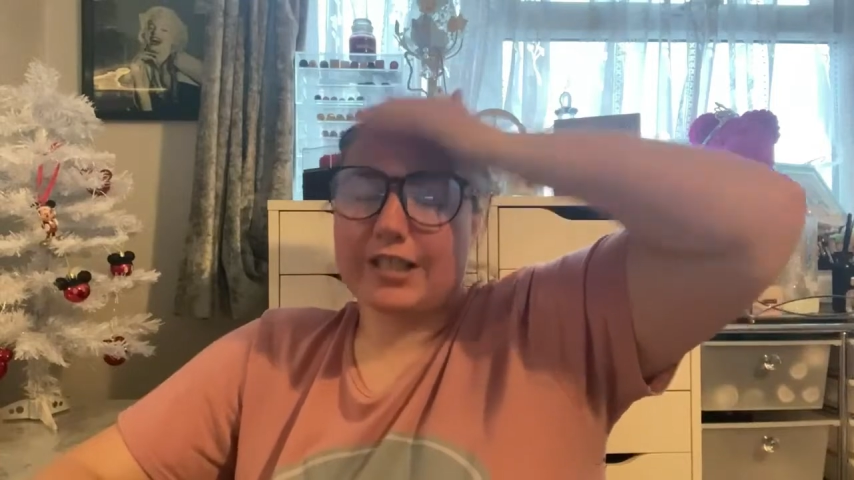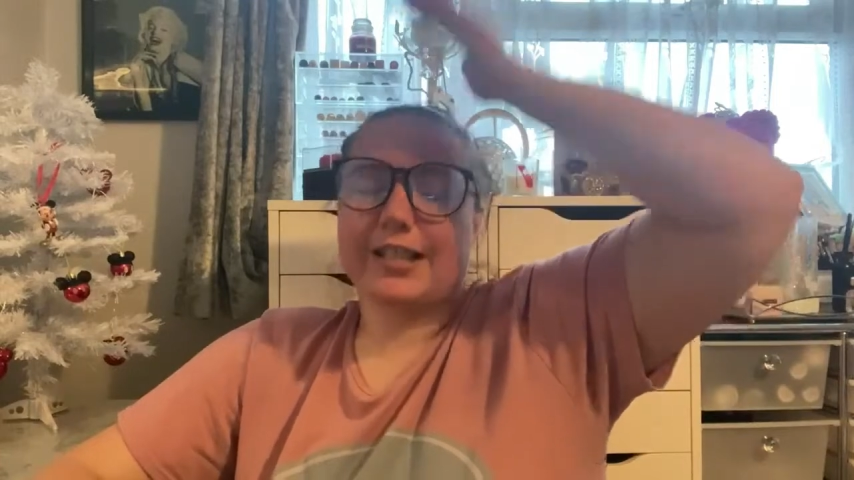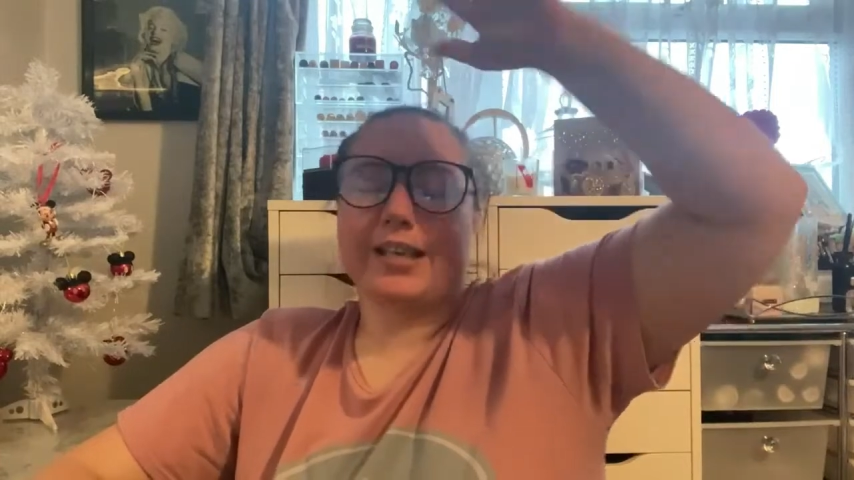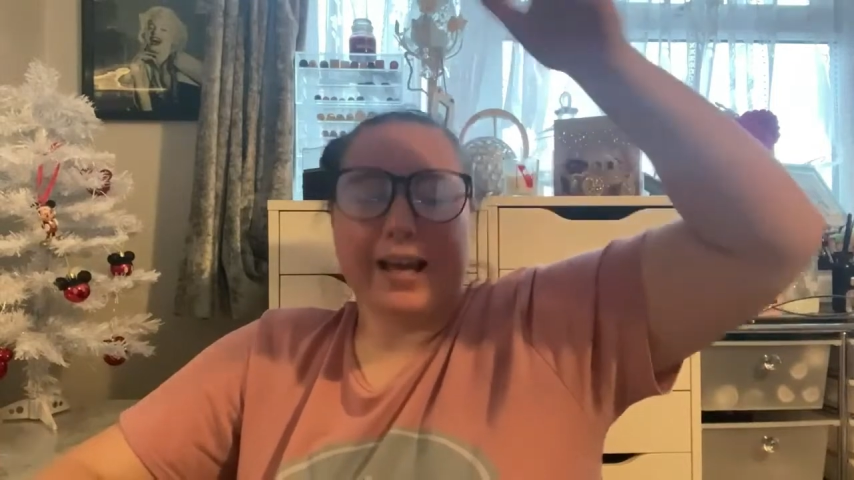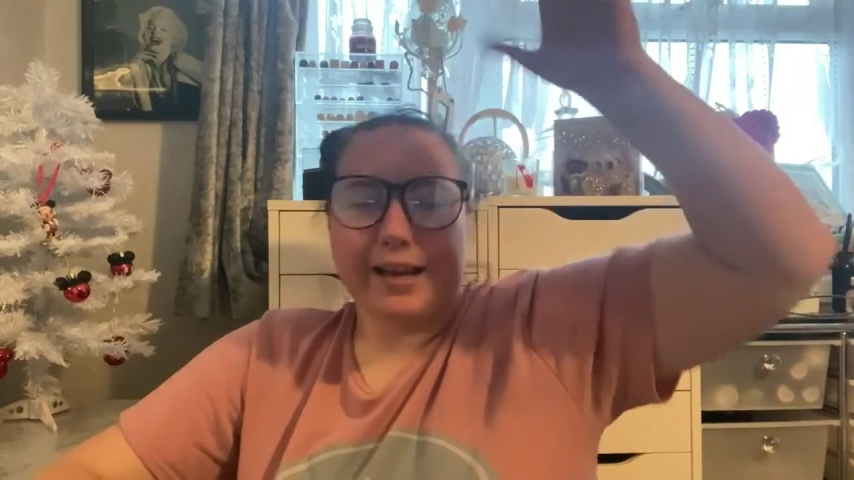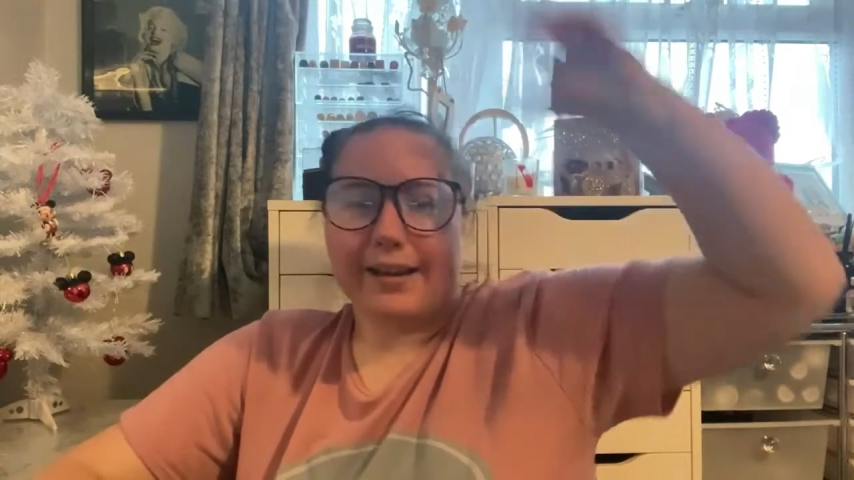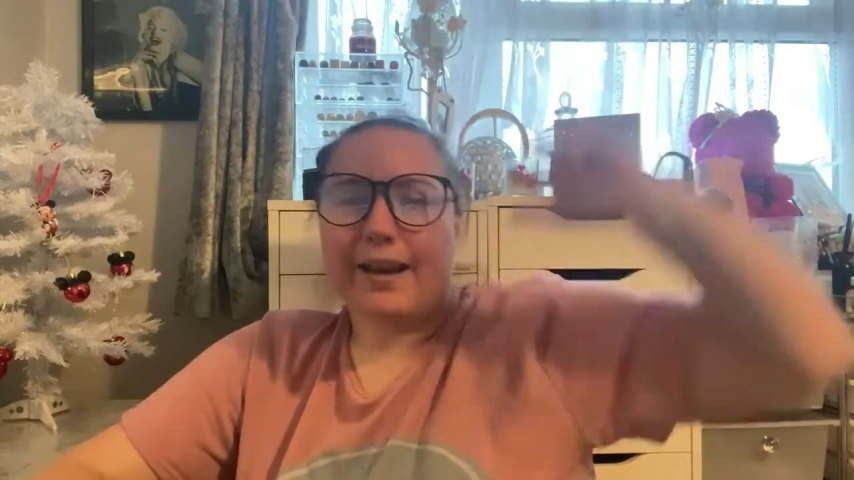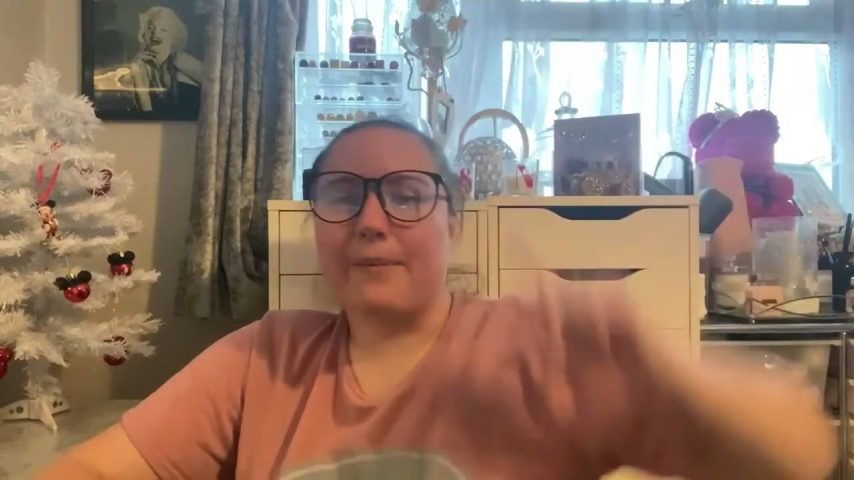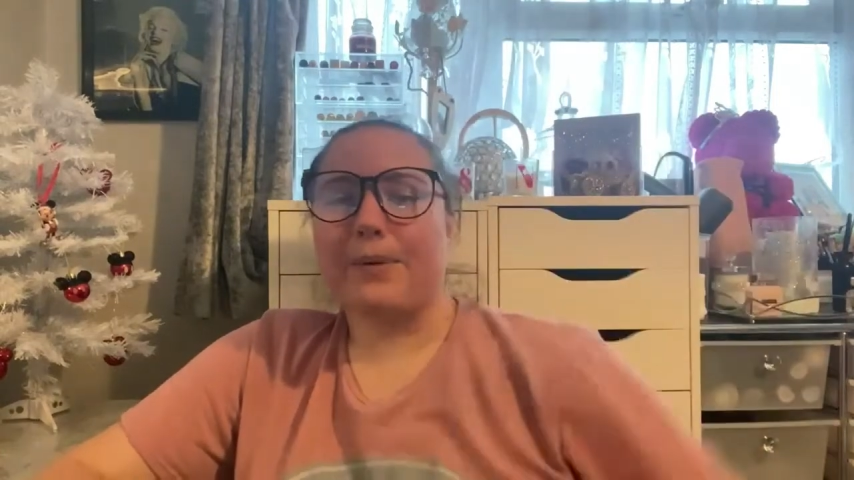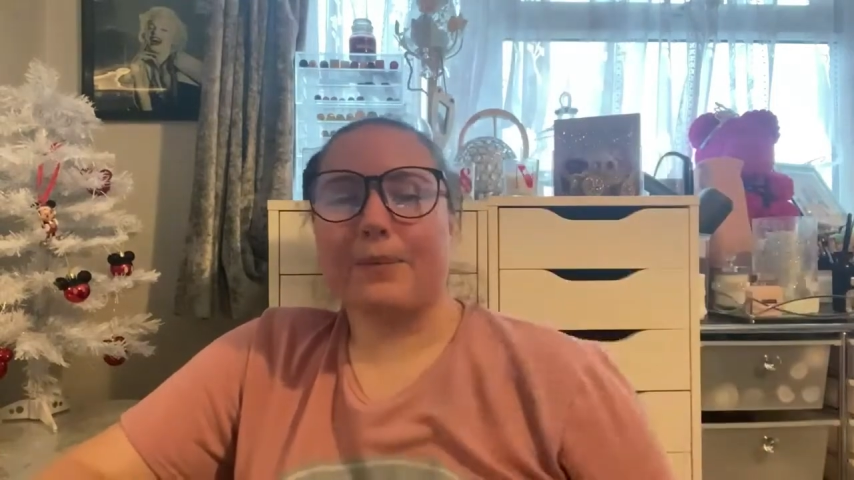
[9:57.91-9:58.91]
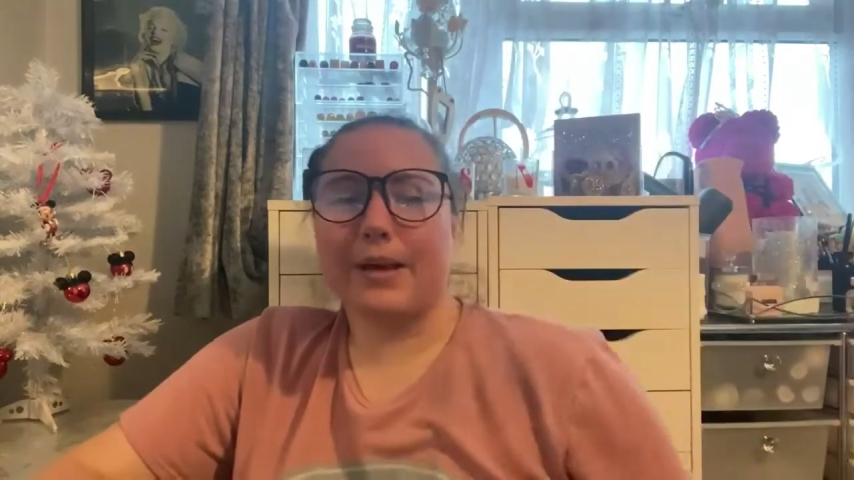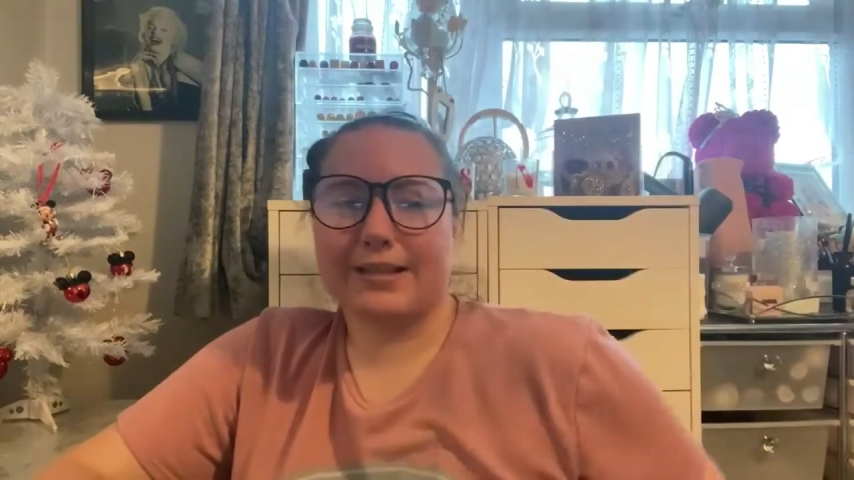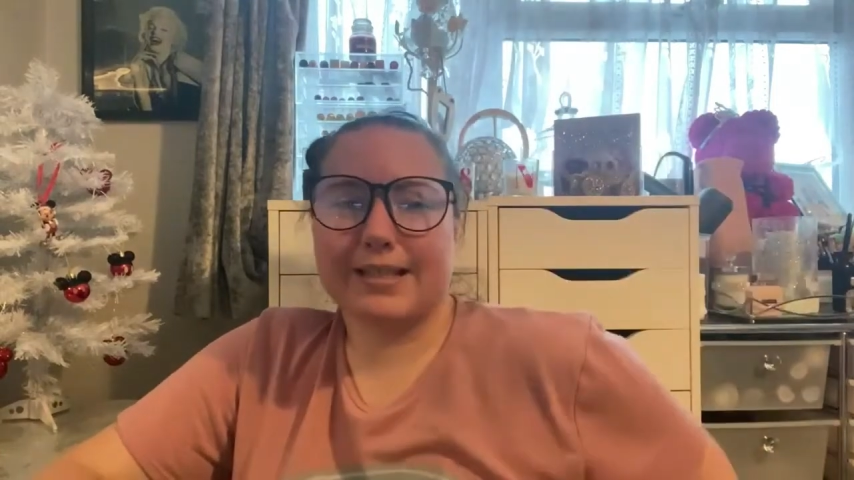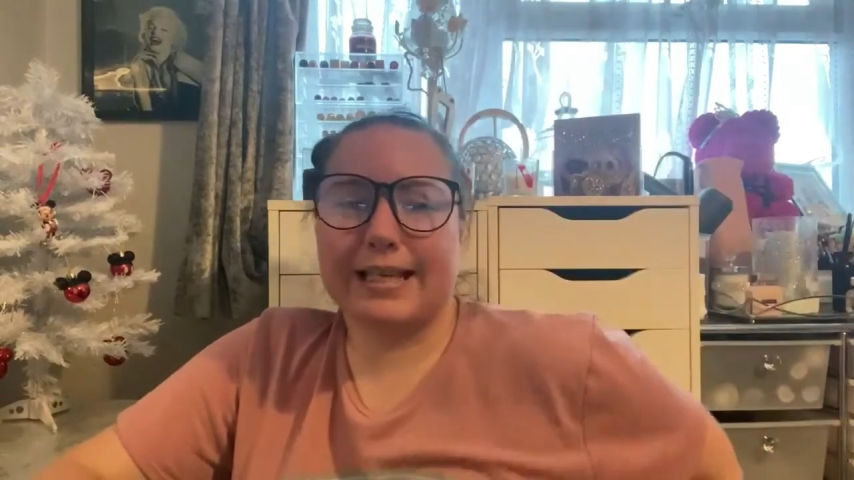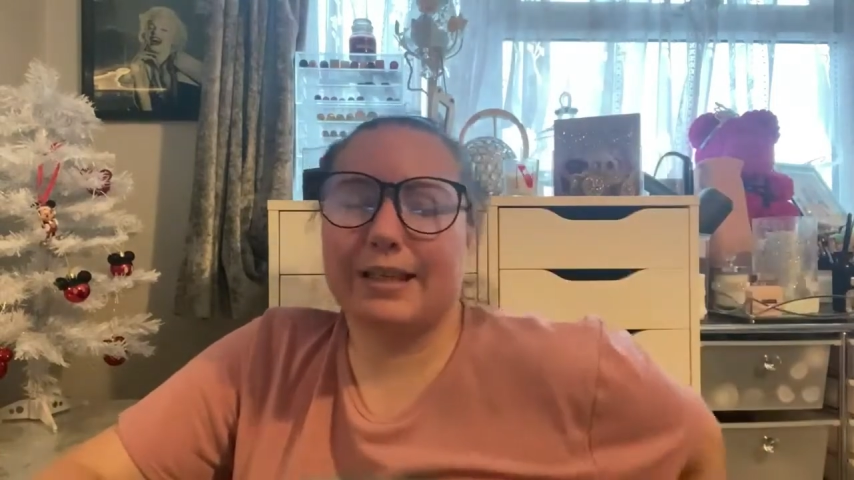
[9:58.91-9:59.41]
So yeah, we went
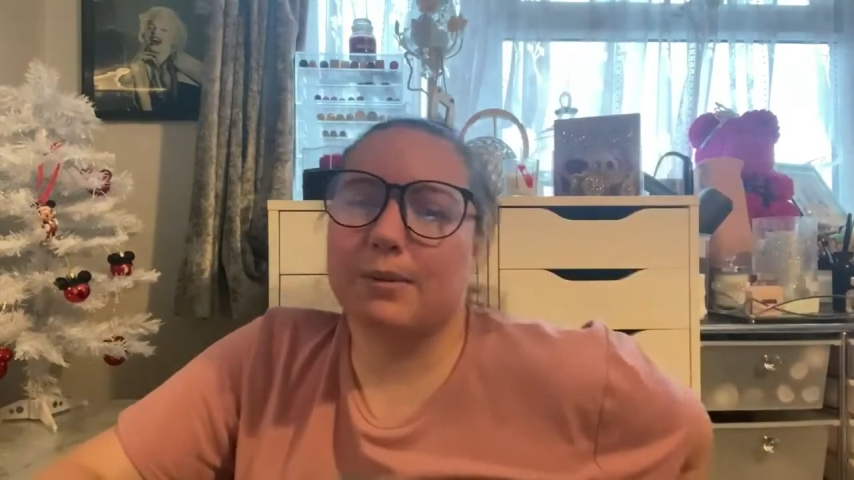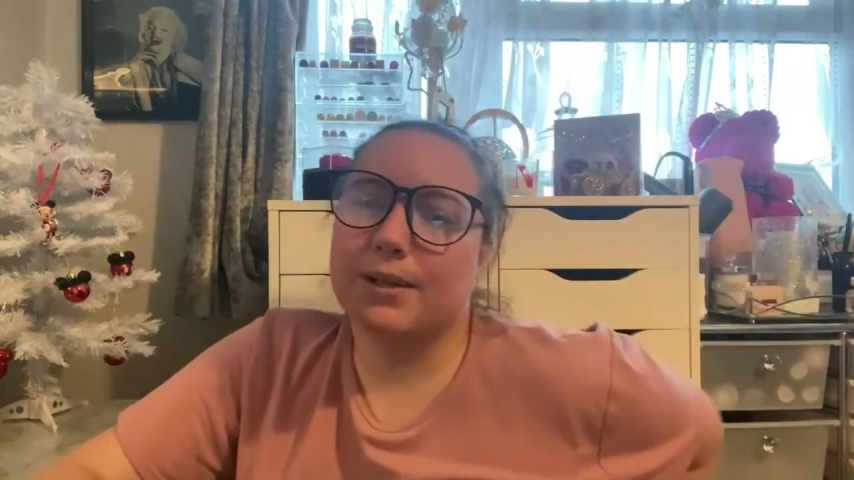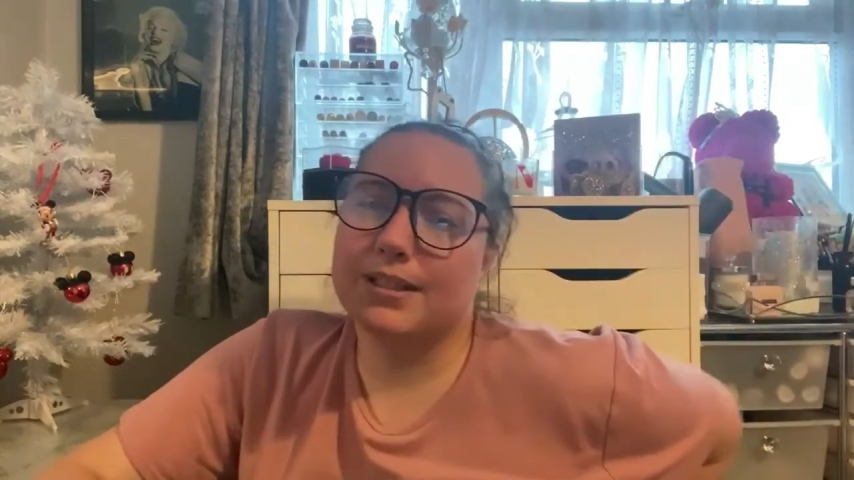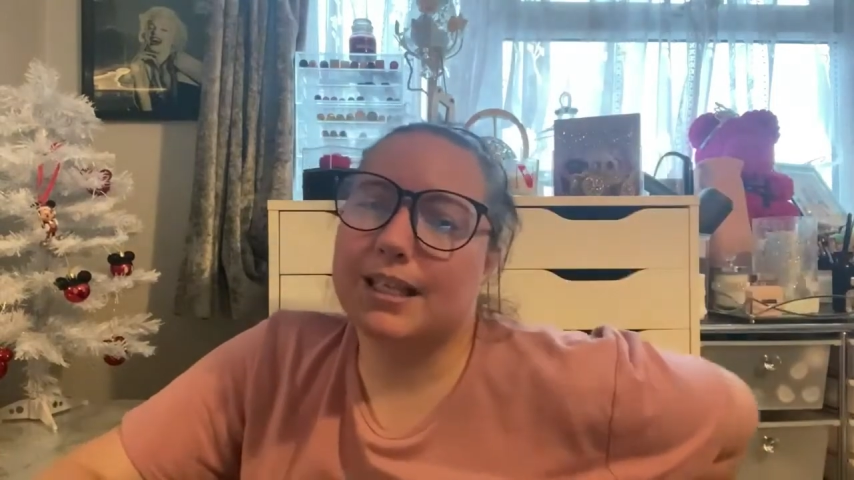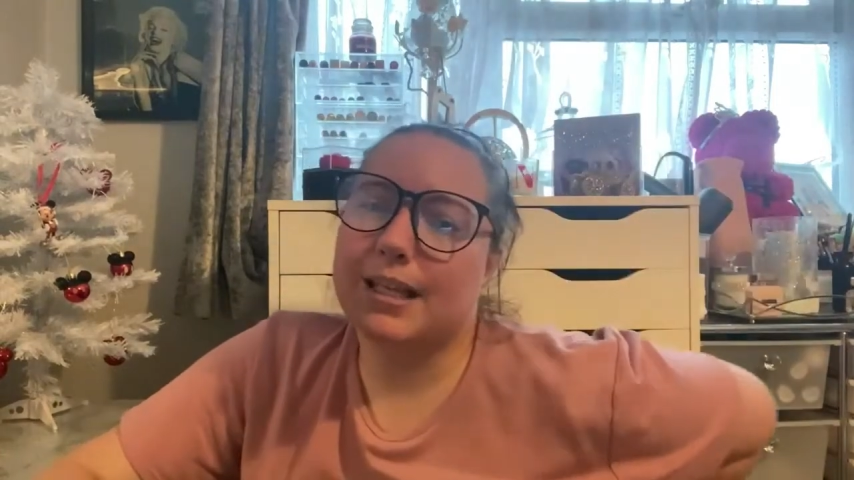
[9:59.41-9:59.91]
to see The Wanted